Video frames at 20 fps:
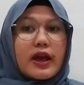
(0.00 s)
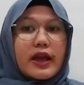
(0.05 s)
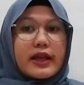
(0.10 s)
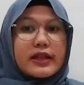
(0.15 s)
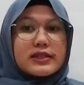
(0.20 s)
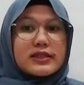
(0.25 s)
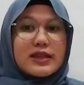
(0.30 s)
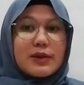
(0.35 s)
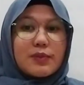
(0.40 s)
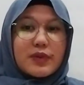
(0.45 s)

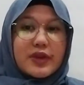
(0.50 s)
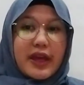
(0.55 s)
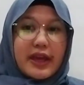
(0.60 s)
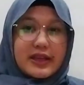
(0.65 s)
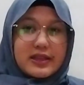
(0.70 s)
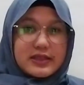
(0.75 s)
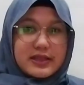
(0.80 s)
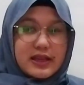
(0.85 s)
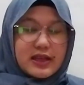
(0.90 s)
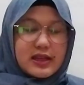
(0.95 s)
In some
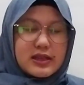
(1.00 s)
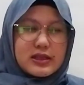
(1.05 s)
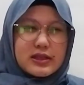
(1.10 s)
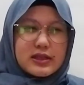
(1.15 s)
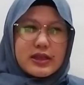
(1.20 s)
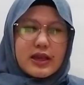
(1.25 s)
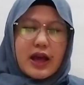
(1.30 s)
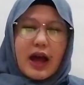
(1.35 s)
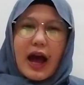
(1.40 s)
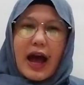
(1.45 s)

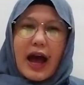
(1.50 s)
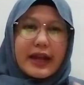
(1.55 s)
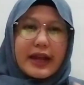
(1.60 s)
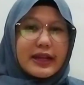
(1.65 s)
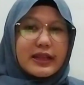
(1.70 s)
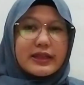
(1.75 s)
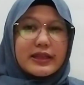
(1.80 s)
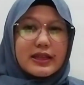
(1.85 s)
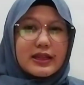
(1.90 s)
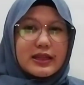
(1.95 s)
cases,
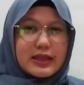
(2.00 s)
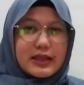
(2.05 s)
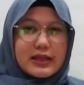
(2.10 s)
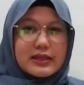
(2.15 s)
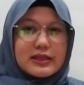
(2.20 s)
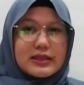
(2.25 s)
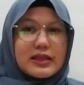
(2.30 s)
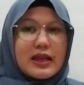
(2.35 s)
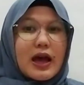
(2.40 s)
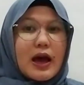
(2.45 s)

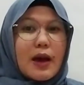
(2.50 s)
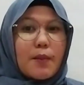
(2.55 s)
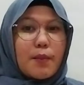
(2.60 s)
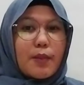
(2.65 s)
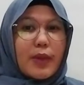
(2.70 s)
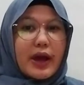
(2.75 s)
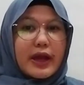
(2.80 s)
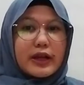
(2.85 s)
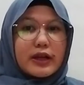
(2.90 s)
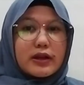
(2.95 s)
identities
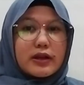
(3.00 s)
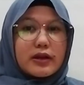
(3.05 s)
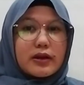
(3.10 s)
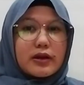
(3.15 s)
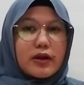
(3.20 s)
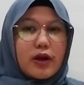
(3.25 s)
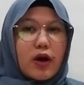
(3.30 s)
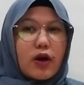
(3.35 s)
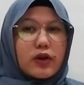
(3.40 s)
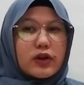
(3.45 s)
might
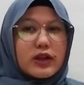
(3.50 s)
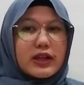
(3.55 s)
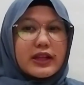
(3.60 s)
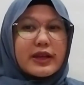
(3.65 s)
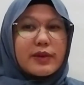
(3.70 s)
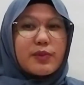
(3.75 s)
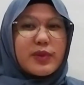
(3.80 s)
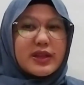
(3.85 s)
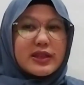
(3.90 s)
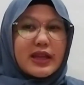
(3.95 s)

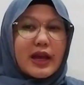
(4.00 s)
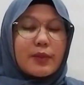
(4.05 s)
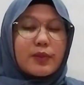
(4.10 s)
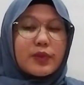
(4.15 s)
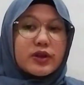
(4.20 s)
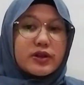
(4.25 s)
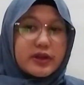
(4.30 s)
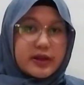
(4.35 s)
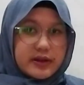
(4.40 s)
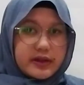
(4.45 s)
only be
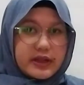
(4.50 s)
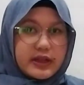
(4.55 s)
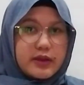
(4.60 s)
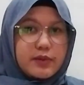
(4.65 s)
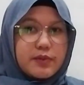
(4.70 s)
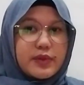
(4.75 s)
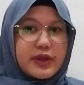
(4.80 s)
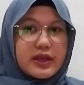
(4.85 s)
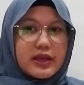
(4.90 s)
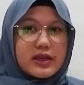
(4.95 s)

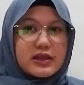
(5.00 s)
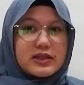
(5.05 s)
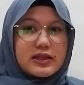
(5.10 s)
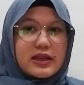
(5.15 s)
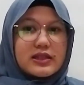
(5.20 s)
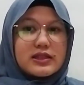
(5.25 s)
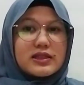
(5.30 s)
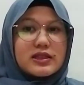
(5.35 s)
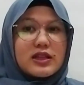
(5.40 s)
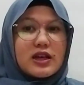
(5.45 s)
temporary because
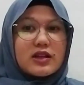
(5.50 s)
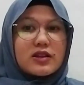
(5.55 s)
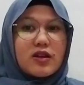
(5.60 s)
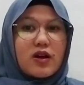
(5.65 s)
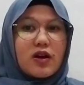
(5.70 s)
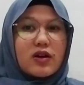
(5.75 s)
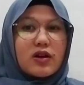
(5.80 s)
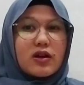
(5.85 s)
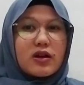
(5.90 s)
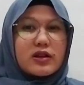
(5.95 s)
it's not
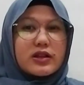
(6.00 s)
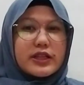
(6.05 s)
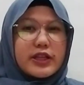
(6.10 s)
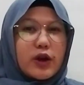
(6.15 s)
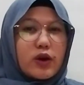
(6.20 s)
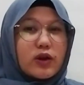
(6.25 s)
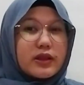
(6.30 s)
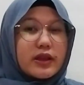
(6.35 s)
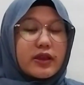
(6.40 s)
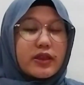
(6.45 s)
the
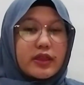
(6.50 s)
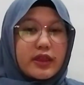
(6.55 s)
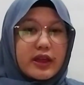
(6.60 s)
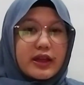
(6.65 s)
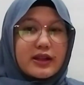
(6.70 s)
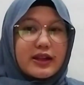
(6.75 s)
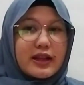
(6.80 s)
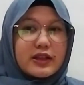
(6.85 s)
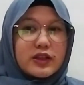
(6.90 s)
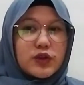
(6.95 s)
only
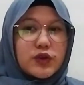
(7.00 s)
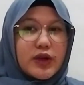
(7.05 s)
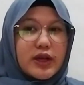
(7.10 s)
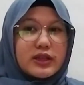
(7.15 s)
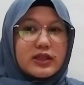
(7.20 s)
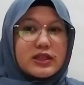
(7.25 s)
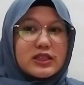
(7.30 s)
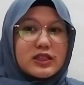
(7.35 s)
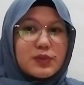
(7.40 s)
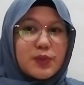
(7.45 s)
thing that
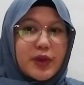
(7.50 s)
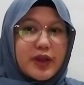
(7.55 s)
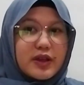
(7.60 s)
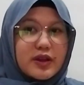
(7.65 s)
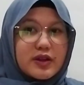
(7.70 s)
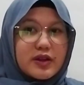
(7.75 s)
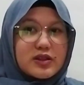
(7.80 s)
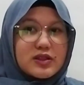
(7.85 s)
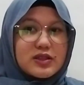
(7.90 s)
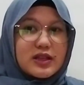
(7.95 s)
created
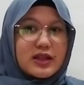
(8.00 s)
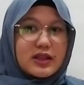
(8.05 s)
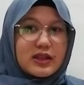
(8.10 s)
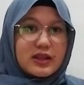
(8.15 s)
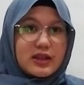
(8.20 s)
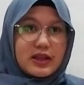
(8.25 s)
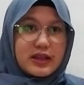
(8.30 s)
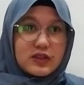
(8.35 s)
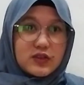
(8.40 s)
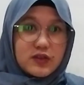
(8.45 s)
speakers in
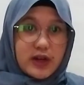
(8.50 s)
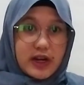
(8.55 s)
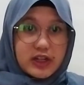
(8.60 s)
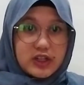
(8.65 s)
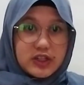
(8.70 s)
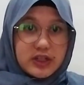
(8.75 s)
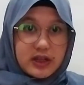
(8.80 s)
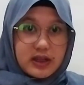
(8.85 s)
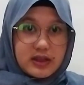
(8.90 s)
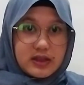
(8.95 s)
the
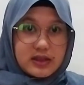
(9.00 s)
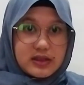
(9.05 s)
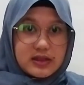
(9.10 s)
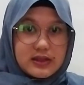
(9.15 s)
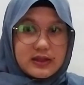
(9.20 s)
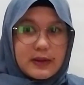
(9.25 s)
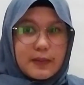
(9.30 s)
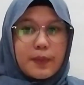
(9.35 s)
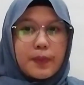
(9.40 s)
interactions.